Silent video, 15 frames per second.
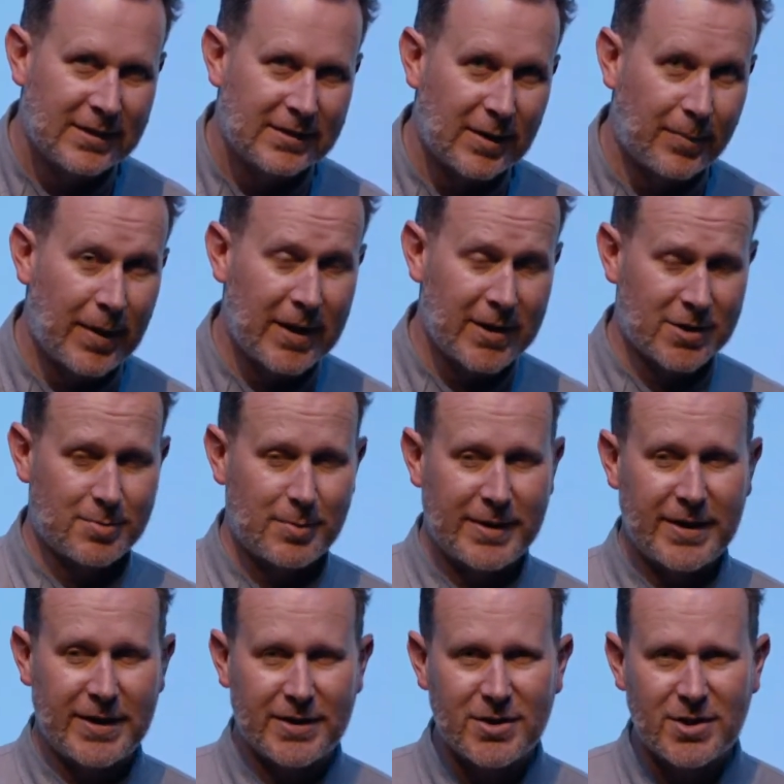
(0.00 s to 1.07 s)
The punishment
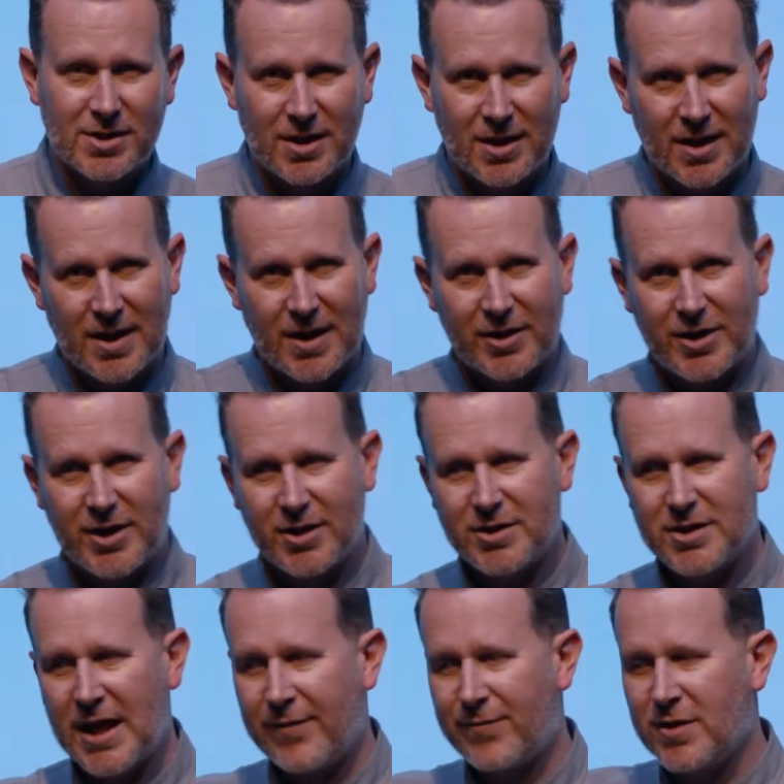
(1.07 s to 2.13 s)
is
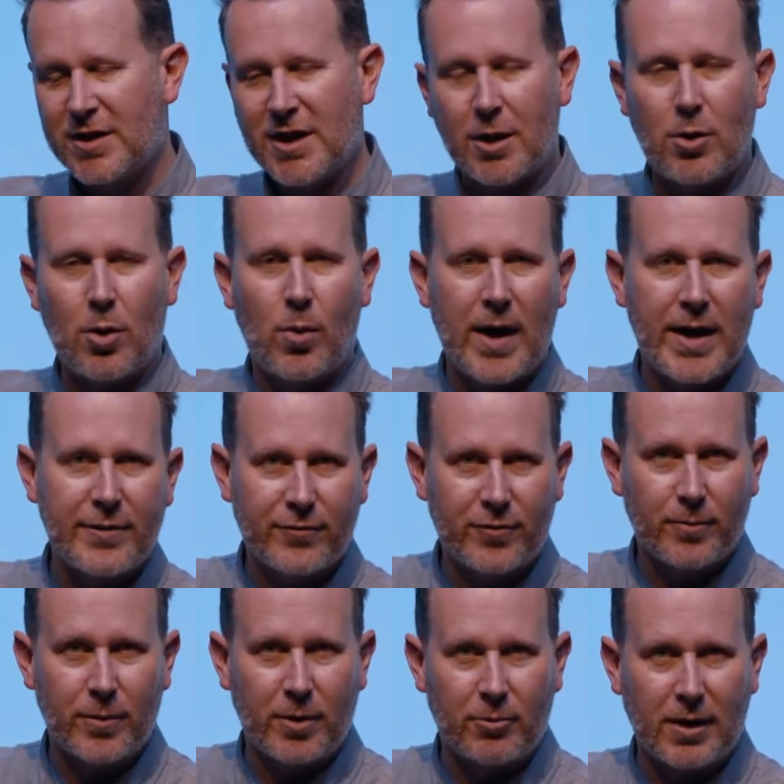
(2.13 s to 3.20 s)
kids have to go away
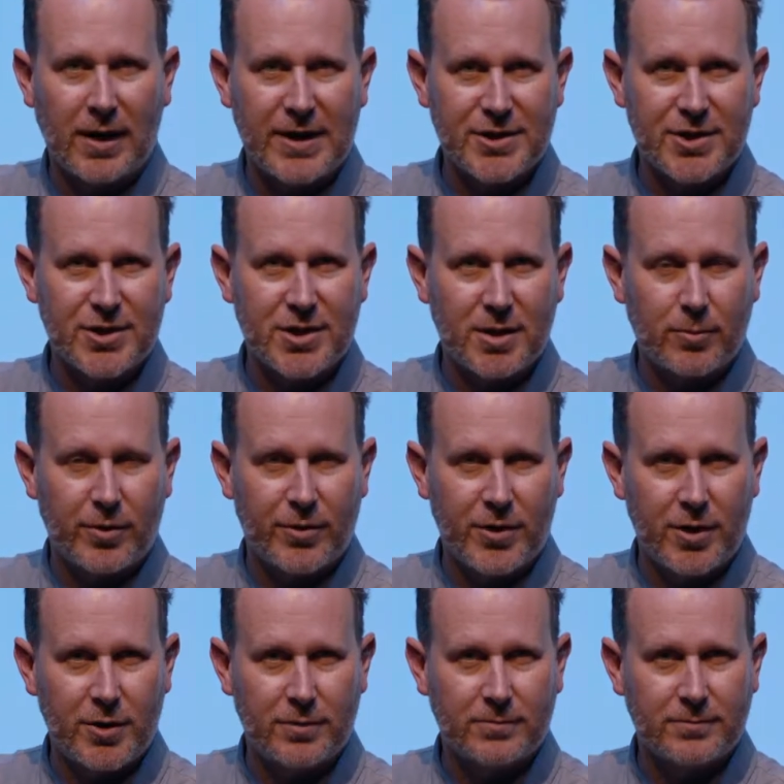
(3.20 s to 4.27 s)
from the relationship with
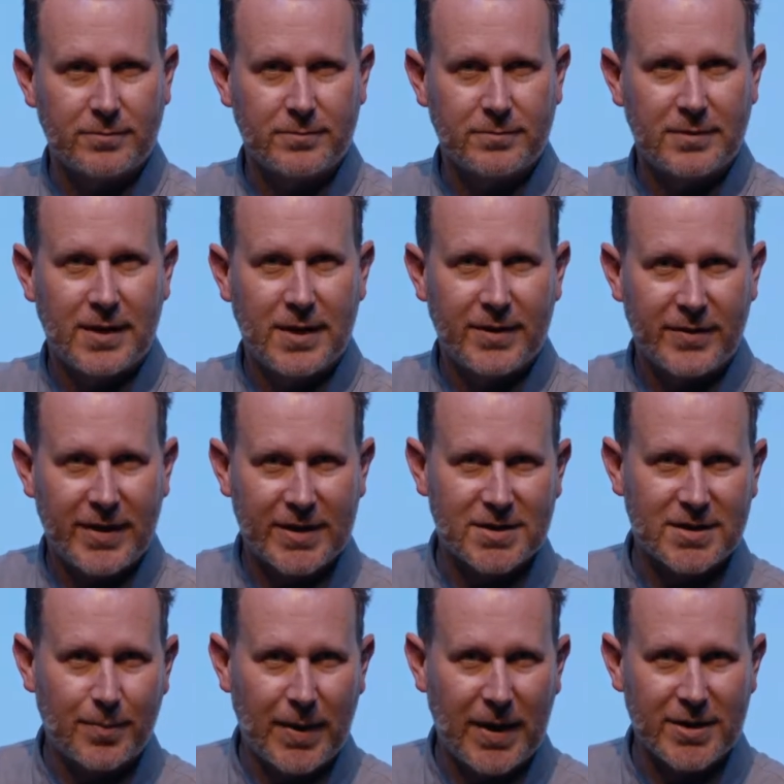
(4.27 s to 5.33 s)
you. That's
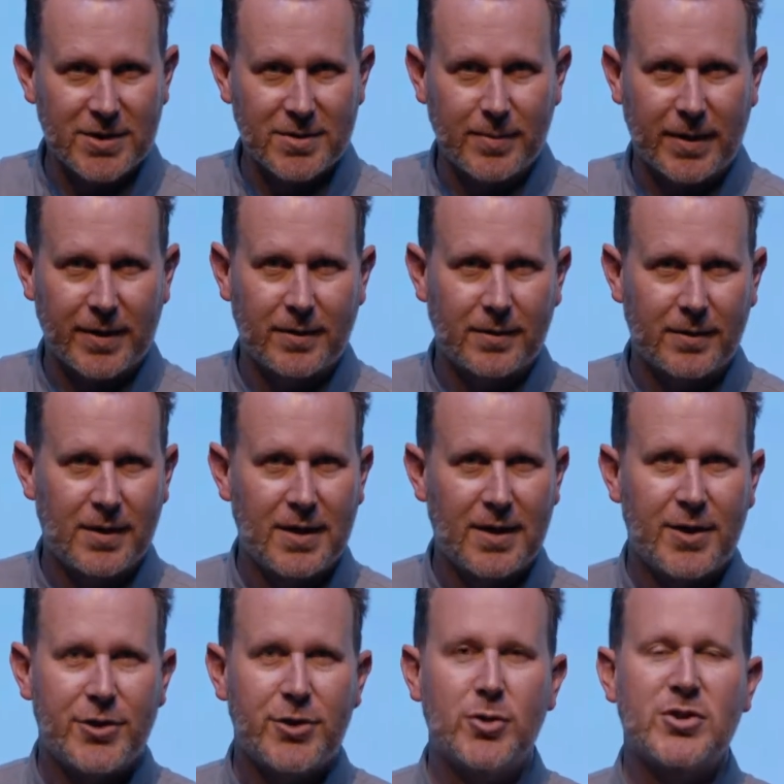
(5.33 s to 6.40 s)
the punishment.
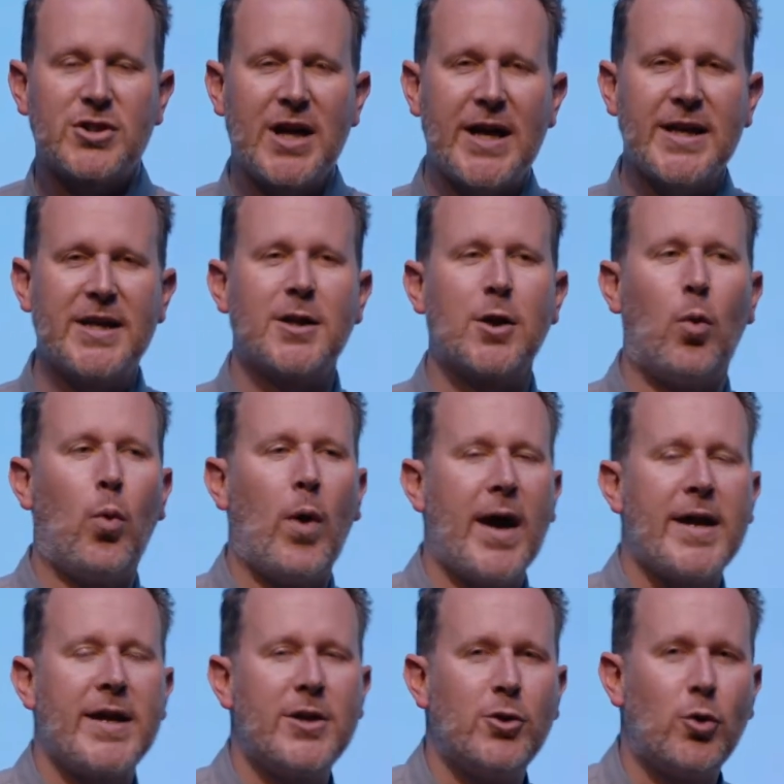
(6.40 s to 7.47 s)
You're taking
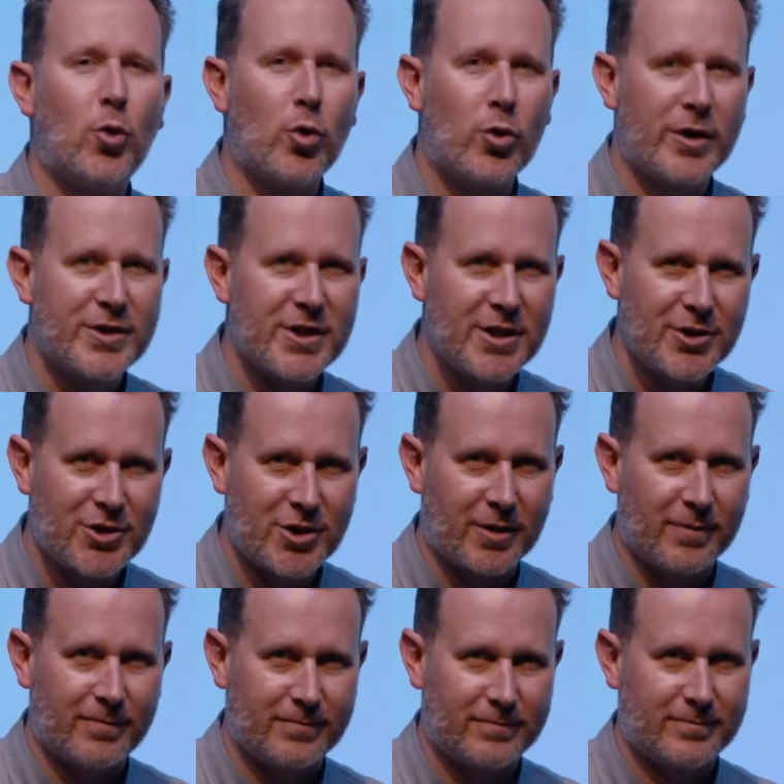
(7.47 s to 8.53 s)
away your
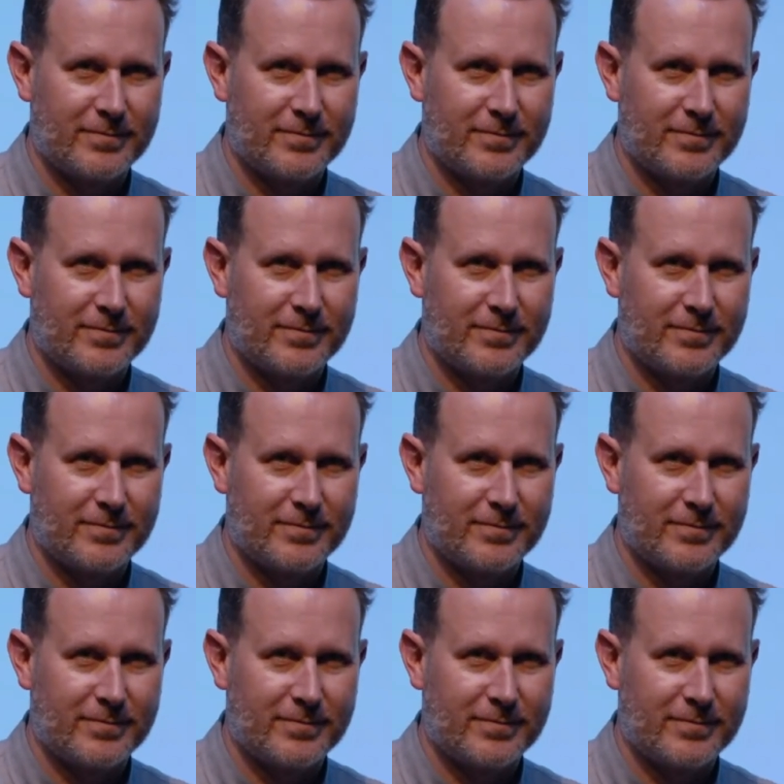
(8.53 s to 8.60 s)
attention.